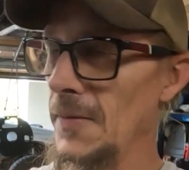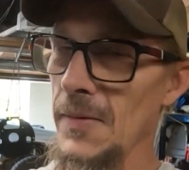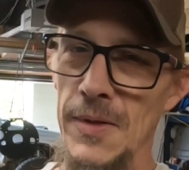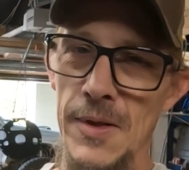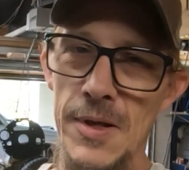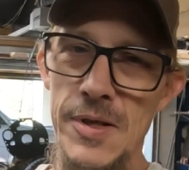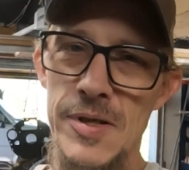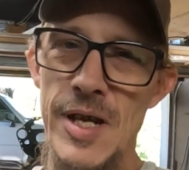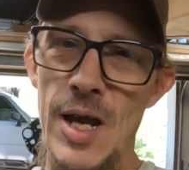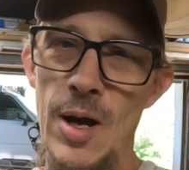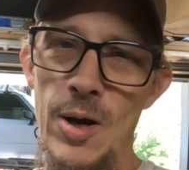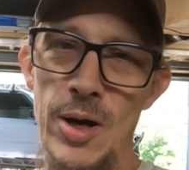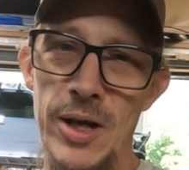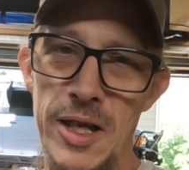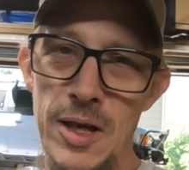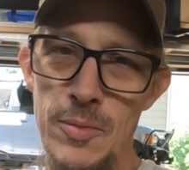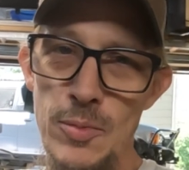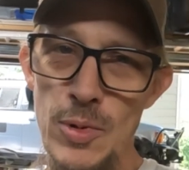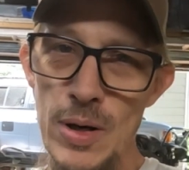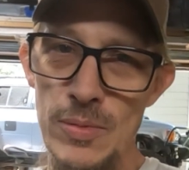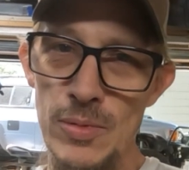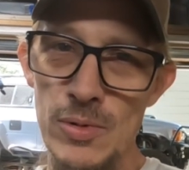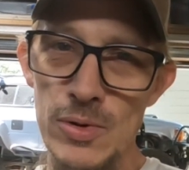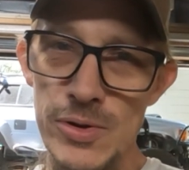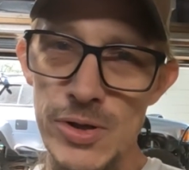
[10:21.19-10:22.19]
that's how I came
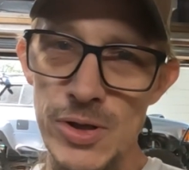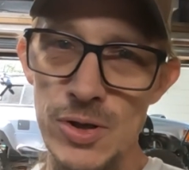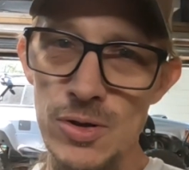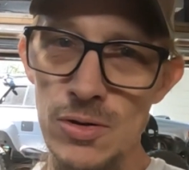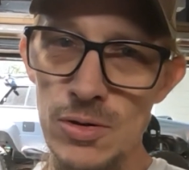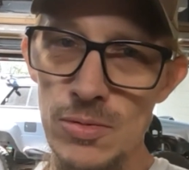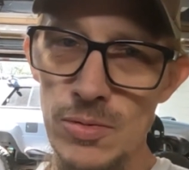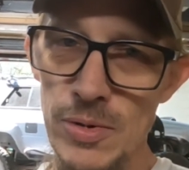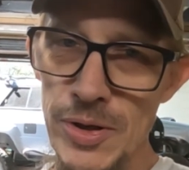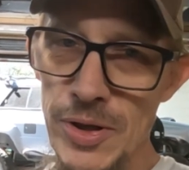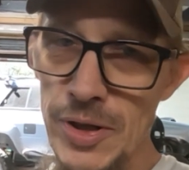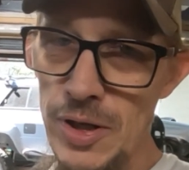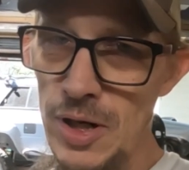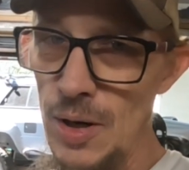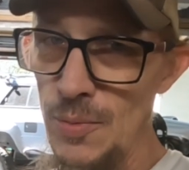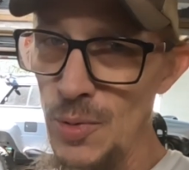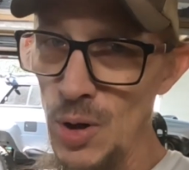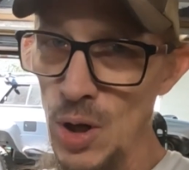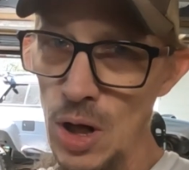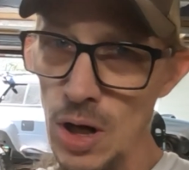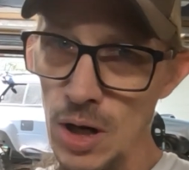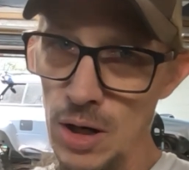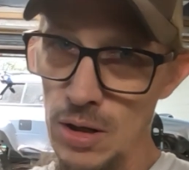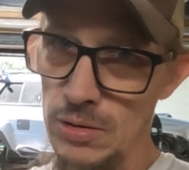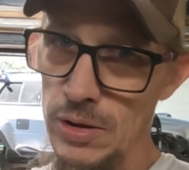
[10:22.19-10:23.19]
up old school with the come
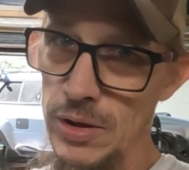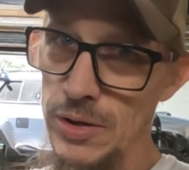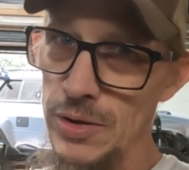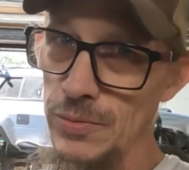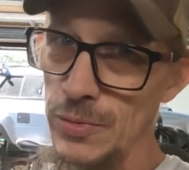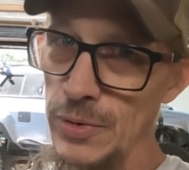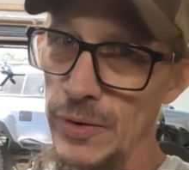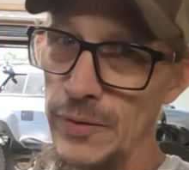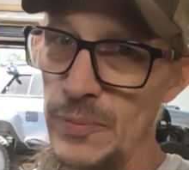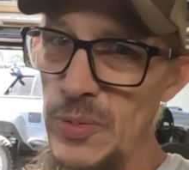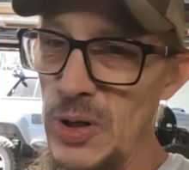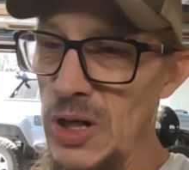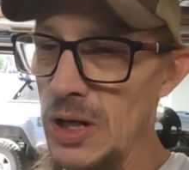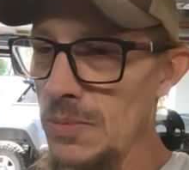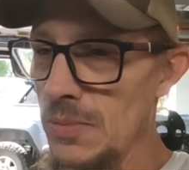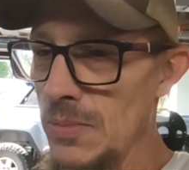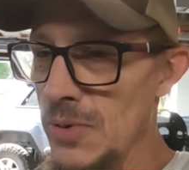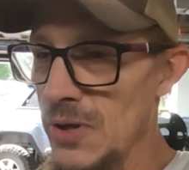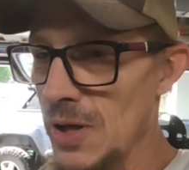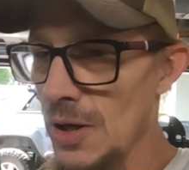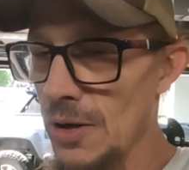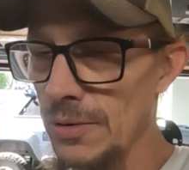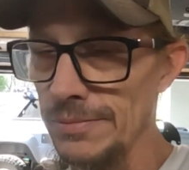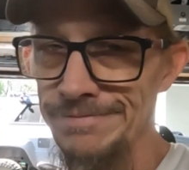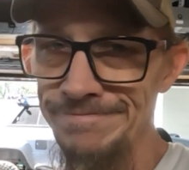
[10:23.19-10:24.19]
along and the roof beam.
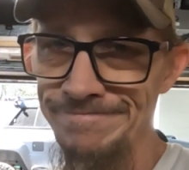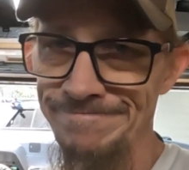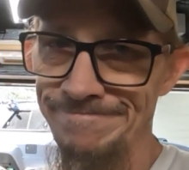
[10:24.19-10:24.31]
So